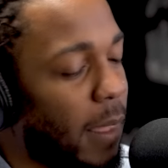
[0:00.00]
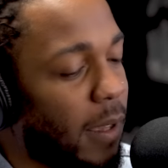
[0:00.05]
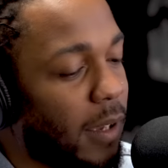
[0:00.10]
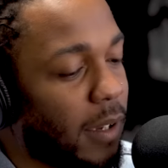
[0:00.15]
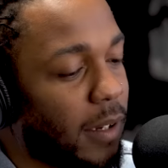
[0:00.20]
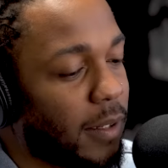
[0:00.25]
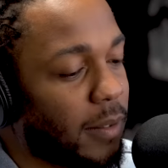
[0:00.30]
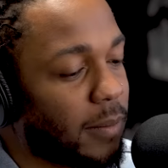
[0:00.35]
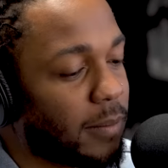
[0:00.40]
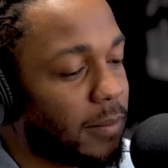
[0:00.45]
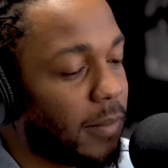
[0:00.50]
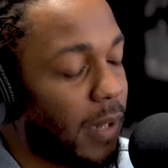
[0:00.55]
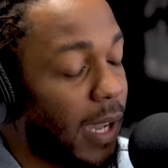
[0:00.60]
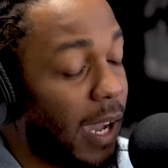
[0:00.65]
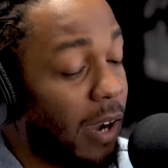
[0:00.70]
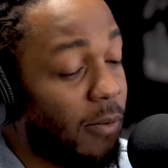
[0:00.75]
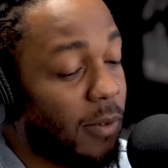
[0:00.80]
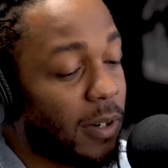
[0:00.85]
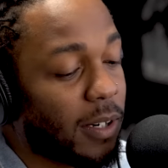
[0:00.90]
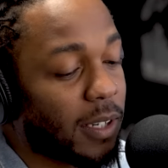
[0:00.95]

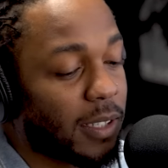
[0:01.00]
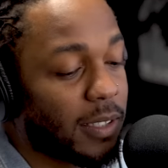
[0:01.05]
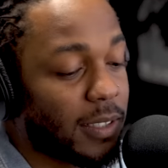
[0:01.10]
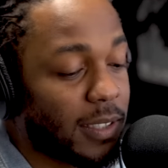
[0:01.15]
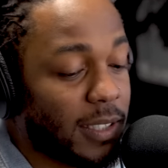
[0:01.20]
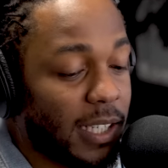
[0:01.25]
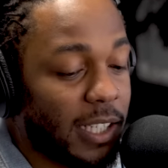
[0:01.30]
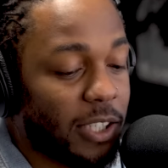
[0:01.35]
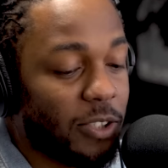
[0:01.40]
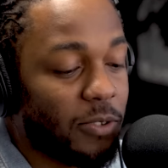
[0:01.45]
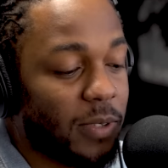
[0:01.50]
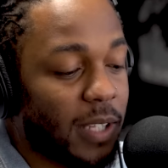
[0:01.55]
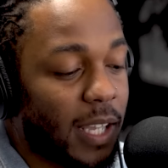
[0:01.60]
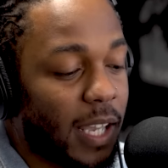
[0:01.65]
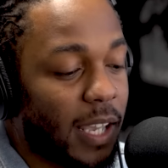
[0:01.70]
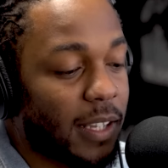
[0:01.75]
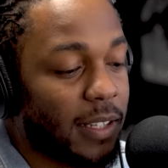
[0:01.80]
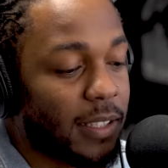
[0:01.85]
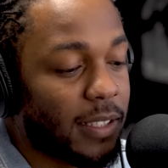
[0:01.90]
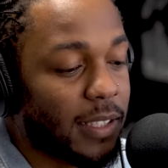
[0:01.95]
I want to continue
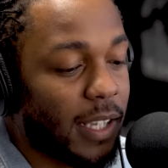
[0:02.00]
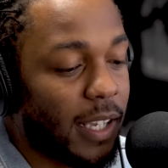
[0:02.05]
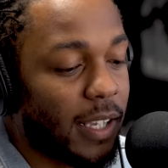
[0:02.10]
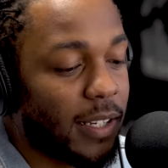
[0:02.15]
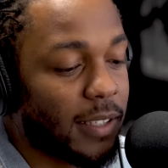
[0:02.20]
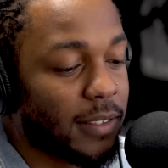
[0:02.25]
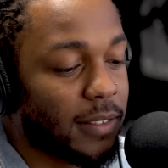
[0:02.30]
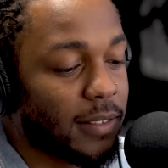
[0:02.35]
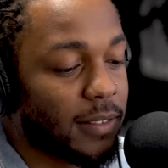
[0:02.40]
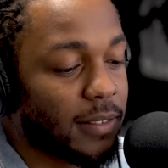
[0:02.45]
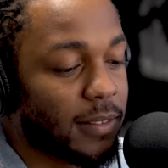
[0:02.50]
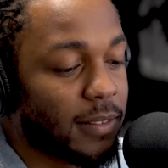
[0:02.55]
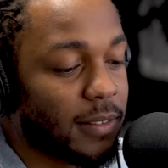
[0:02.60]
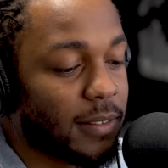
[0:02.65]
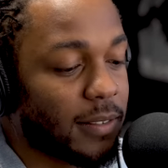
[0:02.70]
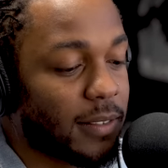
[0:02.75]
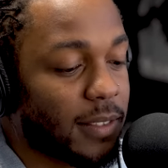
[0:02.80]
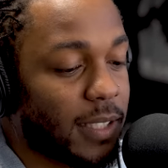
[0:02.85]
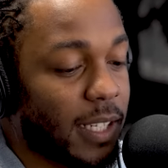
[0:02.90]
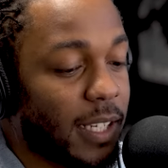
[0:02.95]
that
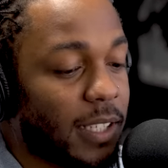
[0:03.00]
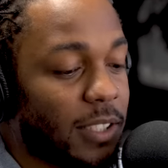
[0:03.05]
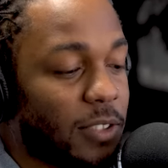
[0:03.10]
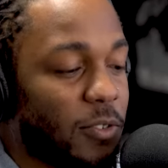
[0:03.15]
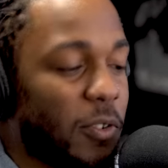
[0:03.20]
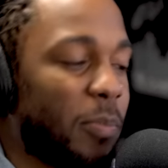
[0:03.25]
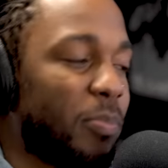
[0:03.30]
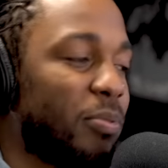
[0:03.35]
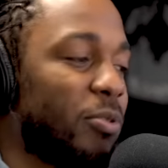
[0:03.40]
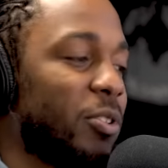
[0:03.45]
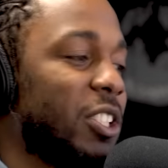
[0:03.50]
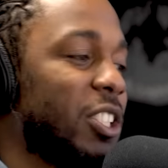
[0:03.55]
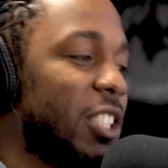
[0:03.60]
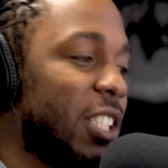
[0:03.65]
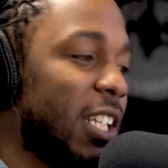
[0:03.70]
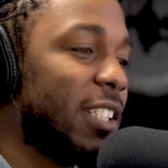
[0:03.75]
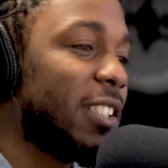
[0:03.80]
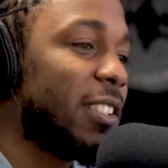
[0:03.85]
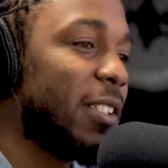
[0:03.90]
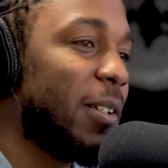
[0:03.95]
thing to
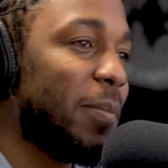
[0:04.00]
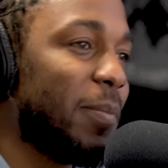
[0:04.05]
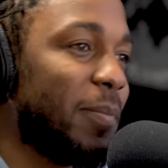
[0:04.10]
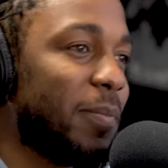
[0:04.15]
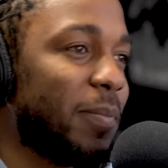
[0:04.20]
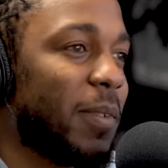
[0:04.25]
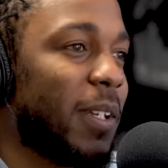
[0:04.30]
appreciate something,